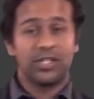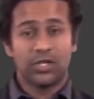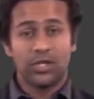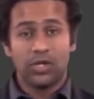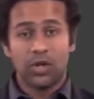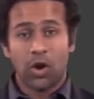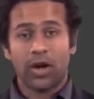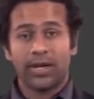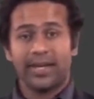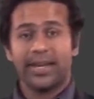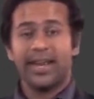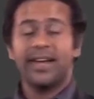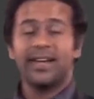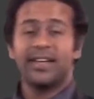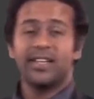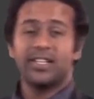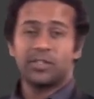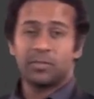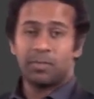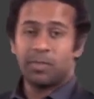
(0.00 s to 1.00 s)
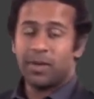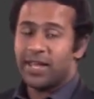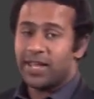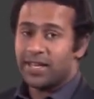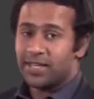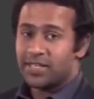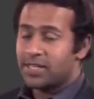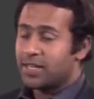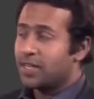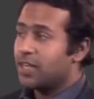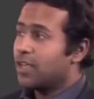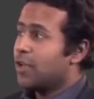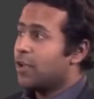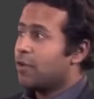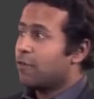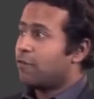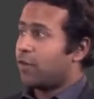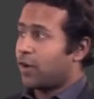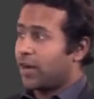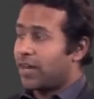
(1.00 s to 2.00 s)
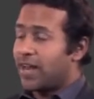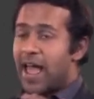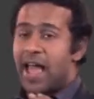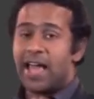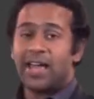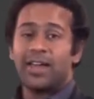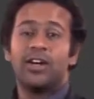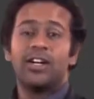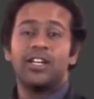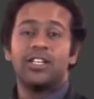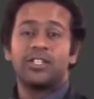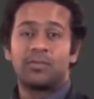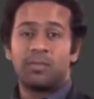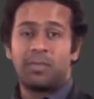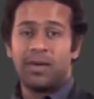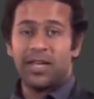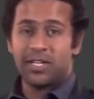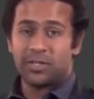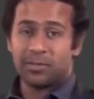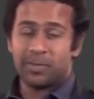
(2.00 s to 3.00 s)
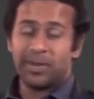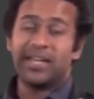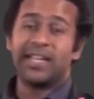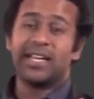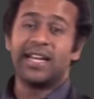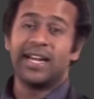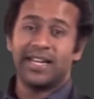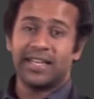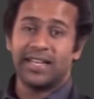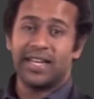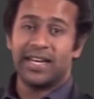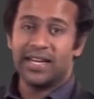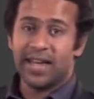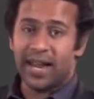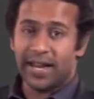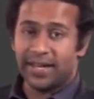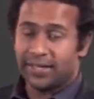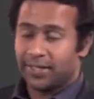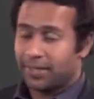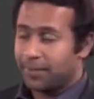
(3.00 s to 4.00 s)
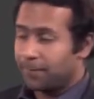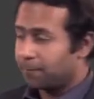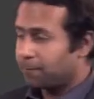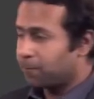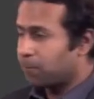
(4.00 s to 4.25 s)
is not yet displaced for an angular displacement greater than 90.